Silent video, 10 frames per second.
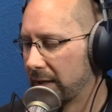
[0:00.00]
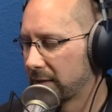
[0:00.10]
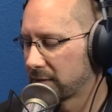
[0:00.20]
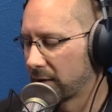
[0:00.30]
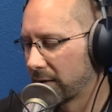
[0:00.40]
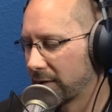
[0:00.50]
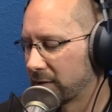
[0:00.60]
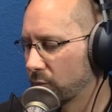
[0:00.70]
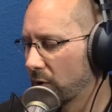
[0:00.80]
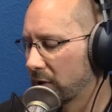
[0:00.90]
So it's
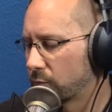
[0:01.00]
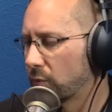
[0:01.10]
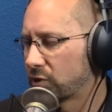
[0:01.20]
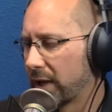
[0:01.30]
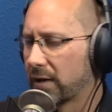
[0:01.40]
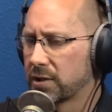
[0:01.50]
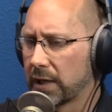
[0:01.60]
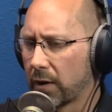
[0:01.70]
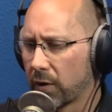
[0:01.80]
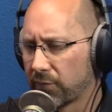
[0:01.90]
a, it's a real challenging
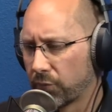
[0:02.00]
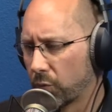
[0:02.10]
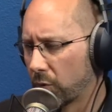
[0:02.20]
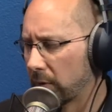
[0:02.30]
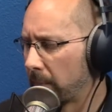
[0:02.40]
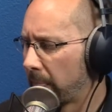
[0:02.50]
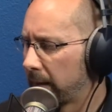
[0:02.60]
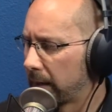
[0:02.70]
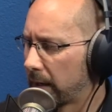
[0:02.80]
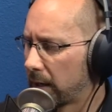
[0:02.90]
area for,
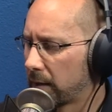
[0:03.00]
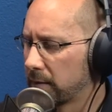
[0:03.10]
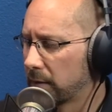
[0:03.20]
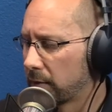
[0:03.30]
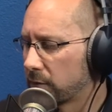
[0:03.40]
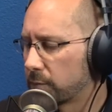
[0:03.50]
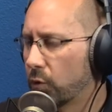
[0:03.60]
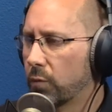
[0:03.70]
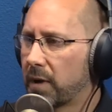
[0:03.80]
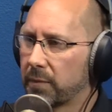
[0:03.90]
uh, you know, the
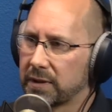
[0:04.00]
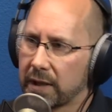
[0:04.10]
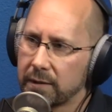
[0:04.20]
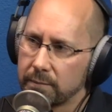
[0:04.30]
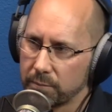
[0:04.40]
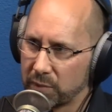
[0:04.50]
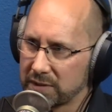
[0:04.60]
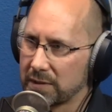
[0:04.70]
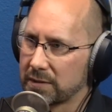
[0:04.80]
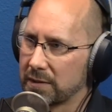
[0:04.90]
small mum and dad
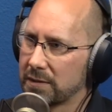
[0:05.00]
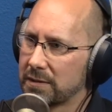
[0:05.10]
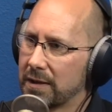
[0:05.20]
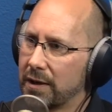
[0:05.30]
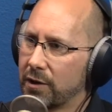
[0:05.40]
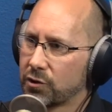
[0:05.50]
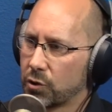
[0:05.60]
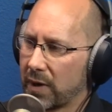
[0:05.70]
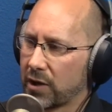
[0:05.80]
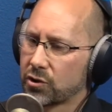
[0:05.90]
businesses
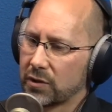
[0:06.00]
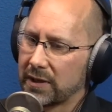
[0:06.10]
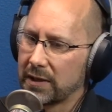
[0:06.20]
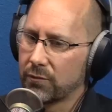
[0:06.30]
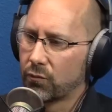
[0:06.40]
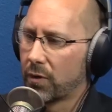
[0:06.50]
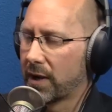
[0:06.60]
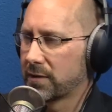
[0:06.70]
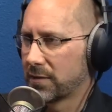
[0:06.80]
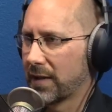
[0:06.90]
to actually
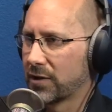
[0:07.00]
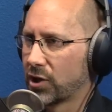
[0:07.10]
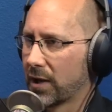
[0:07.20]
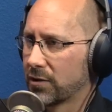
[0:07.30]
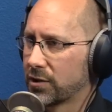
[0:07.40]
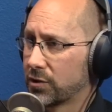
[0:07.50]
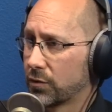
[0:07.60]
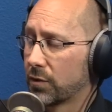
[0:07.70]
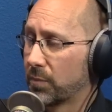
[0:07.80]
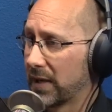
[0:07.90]
rise to that challenge and to
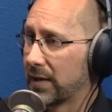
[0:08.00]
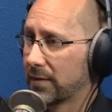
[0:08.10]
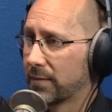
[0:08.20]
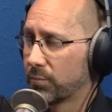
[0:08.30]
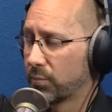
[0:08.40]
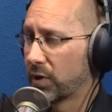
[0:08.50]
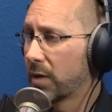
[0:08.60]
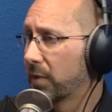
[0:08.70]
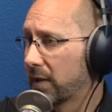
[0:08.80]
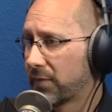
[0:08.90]
compete. But I
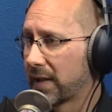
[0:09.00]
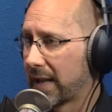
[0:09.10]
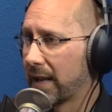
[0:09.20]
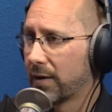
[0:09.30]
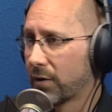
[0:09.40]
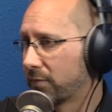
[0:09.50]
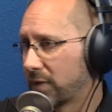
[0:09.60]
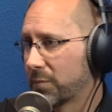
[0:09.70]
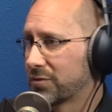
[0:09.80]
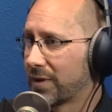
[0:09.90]
believe they can, and I've
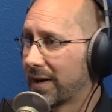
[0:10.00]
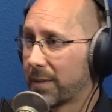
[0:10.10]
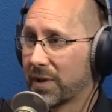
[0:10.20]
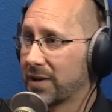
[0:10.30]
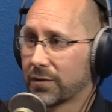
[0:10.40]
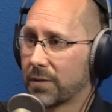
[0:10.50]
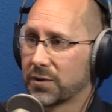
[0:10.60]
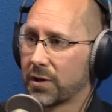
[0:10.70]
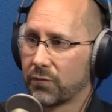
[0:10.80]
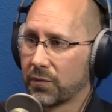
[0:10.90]
demonstrated that many times
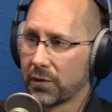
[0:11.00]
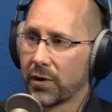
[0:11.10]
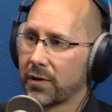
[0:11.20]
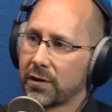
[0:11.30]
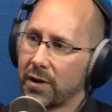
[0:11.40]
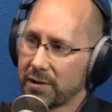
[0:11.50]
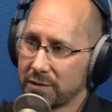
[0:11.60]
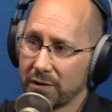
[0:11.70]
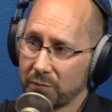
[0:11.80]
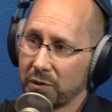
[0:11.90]
over with a lot of the clients
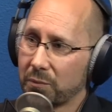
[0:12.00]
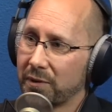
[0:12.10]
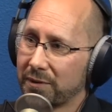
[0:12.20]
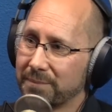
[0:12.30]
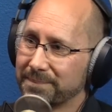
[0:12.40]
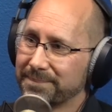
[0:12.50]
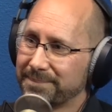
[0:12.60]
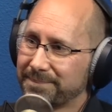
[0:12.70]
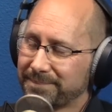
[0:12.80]
that I've worked with. Yeah.